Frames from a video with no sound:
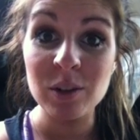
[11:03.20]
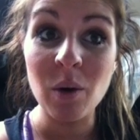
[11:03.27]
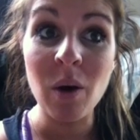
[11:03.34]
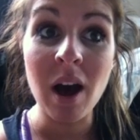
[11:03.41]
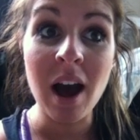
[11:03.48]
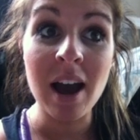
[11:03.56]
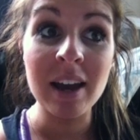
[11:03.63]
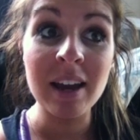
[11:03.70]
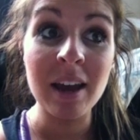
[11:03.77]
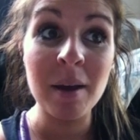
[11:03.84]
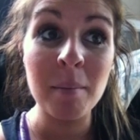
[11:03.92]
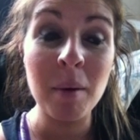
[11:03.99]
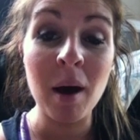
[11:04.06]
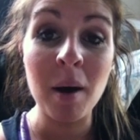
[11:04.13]
So I
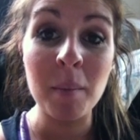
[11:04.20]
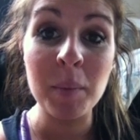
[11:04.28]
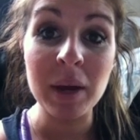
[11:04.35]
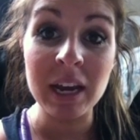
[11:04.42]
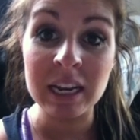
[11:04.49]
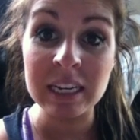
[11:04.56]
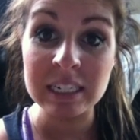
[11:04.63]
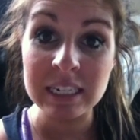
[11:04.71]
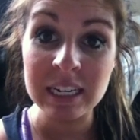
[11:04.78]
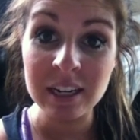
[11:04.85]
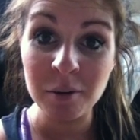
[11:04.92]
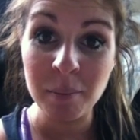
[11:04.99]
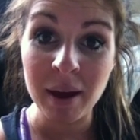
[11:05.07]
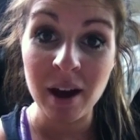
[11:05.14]
am up
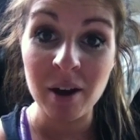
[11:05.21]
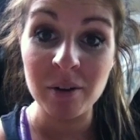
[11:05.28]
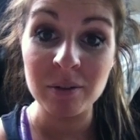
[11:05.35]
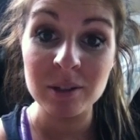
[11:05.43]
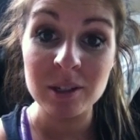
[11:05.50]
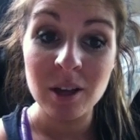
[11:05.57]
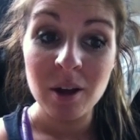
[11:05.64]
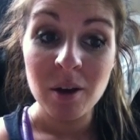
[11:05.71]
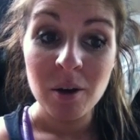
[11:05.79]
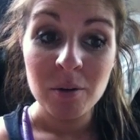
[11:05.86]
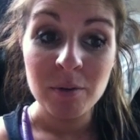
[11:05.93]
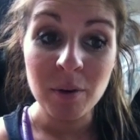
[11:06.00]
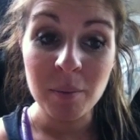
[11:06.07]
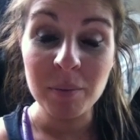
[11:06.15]
18 pounds
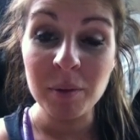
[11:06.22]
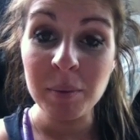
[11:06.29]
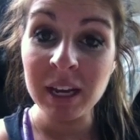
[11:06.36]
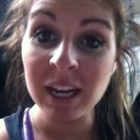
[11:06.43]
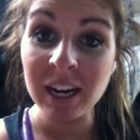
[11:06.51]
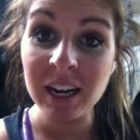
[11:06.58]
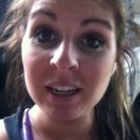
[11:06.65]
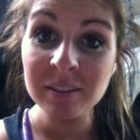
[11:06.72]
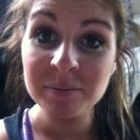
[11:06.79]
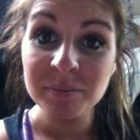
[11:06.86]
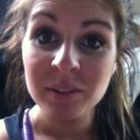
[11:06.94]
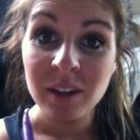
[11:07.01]
from the beginning